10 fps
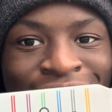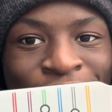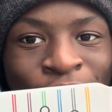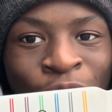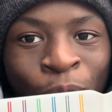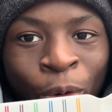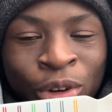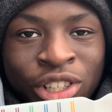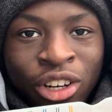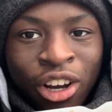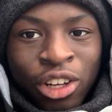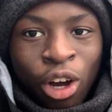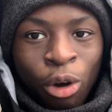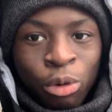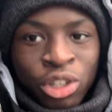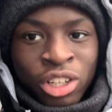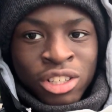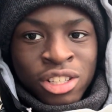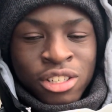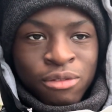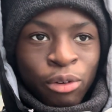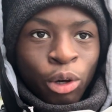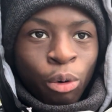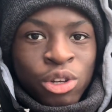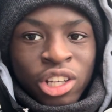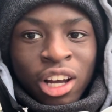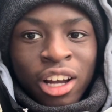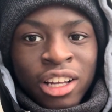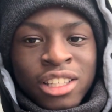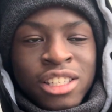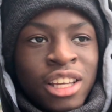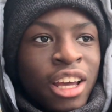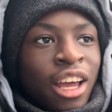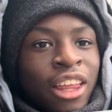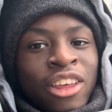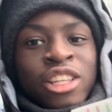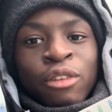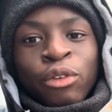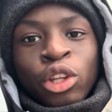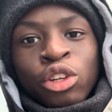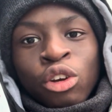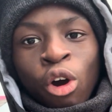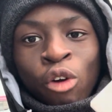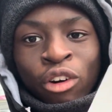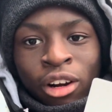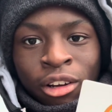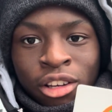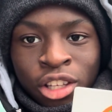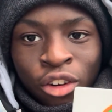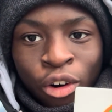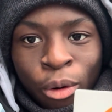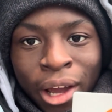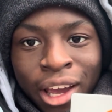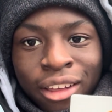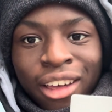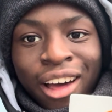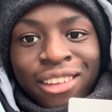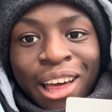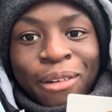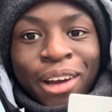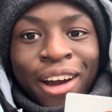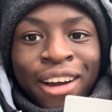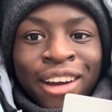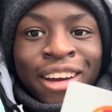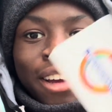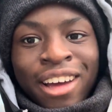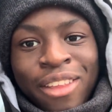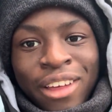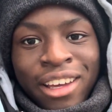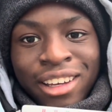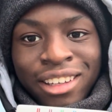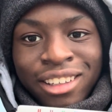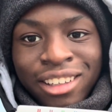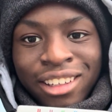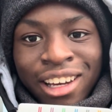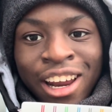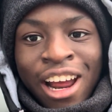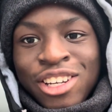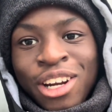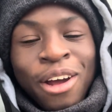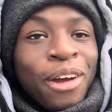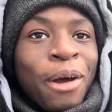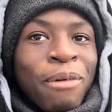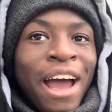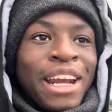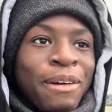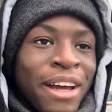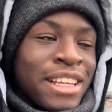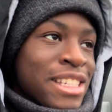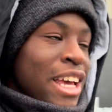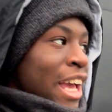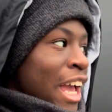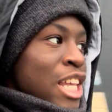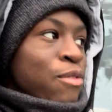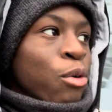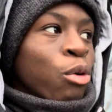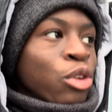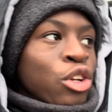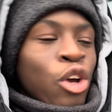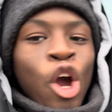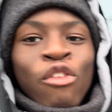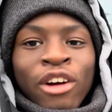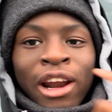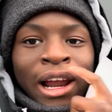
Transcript: New Oyster card holders for your Oyster cards. These are for the new Is it the wrong way? There we go, I think. I don't actually know. But anyways, it's for all the new overground